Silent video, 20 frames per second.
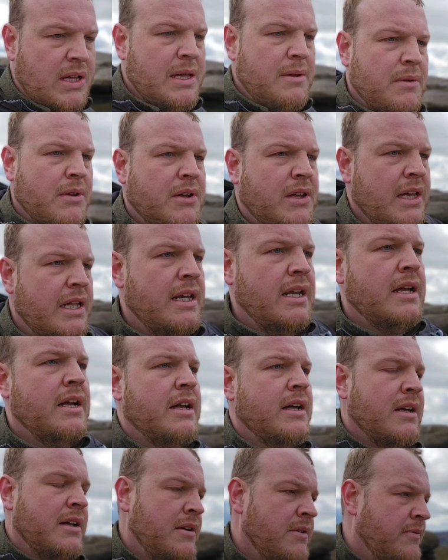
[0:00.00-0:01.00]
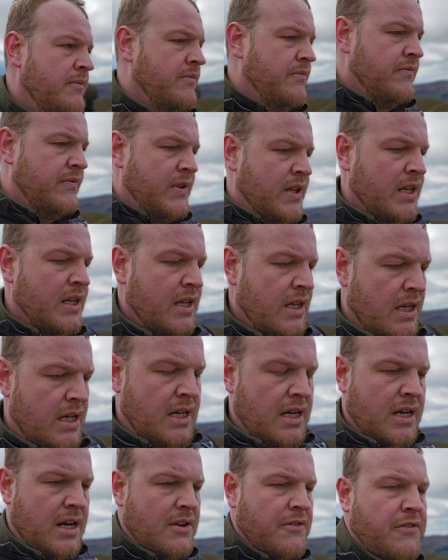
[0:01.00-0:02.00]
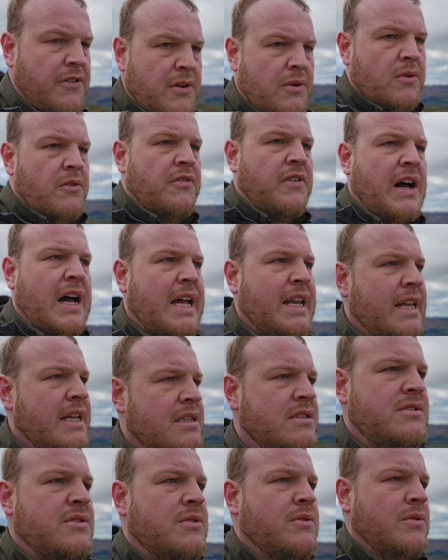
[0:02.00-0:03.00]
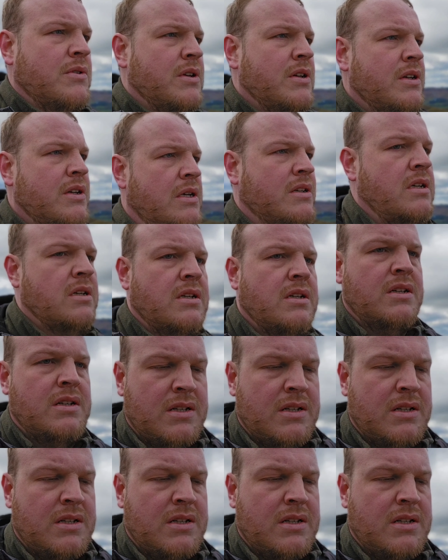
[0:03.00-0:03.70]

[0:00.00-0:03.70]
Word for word: we'll keep looking, and hopefully we'll find it soon.